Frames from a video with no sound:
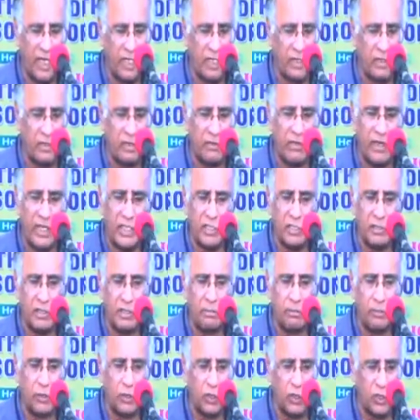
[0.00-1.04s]
fracture in
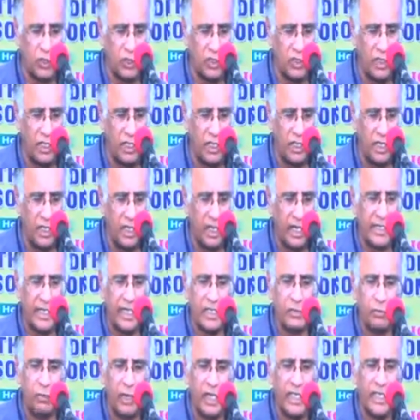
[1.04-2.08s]
position. And that's
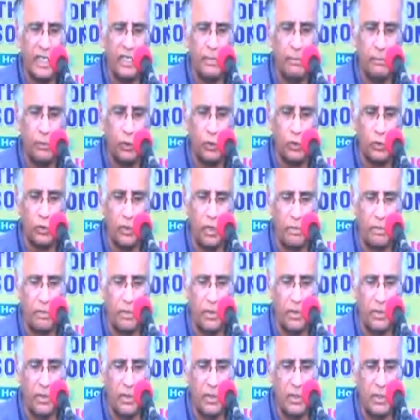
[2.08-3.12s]
1 year post-op.
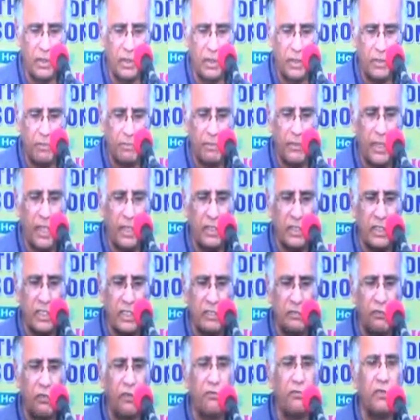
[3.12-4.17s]
And this is
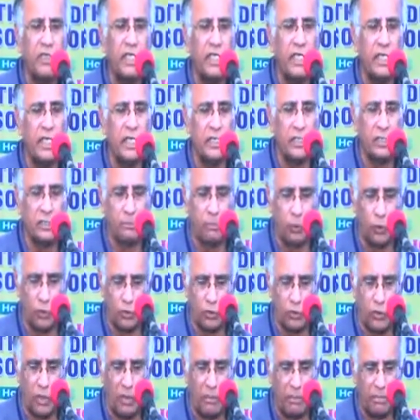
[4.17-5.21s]
15 years
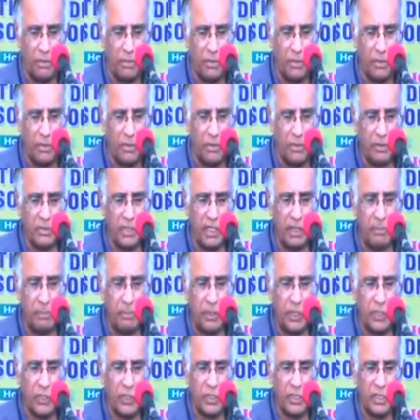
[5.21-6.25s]
post-op, same
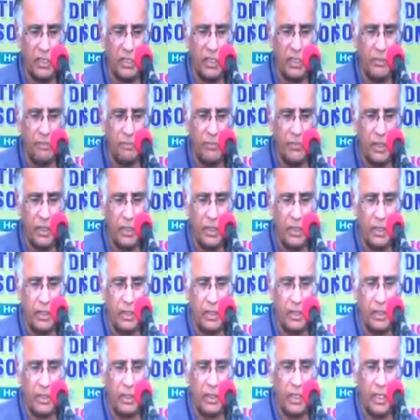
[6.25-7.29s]
patient.
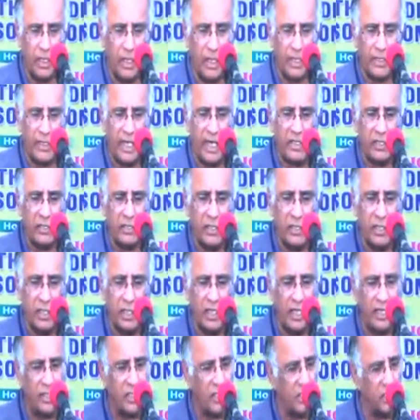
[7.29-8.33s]
And that is her,
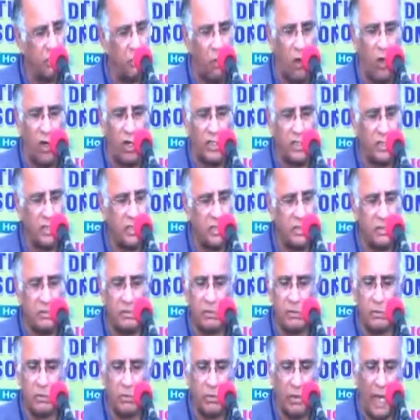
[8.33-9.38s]
and she walks
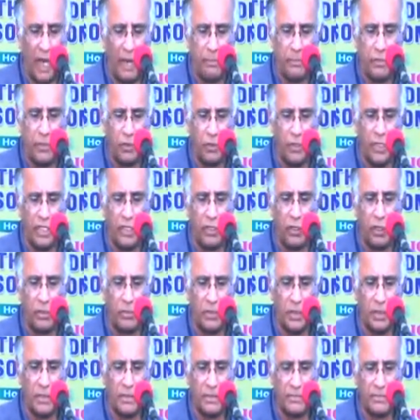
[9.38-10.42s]
absolutely normal.
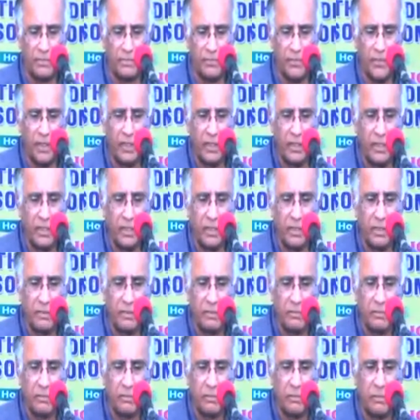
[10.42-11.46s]

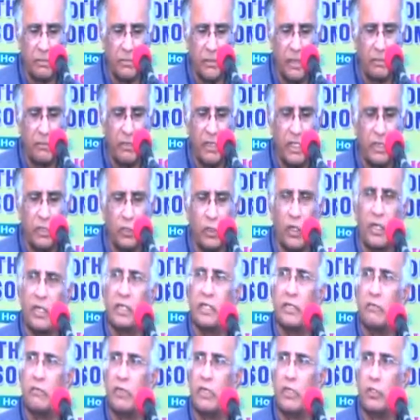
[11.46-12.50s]
I'm very sorry the
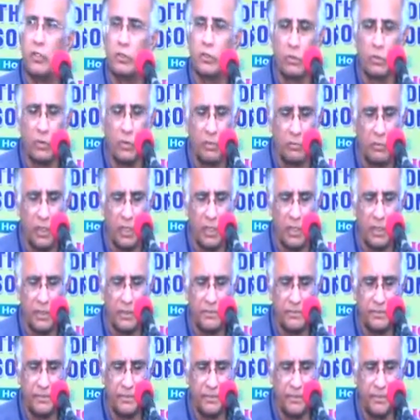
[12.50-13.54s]
videos don't work
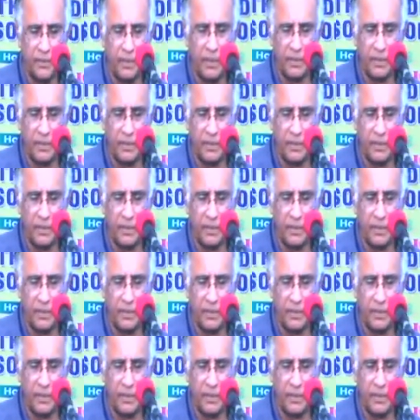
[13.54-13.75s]
here.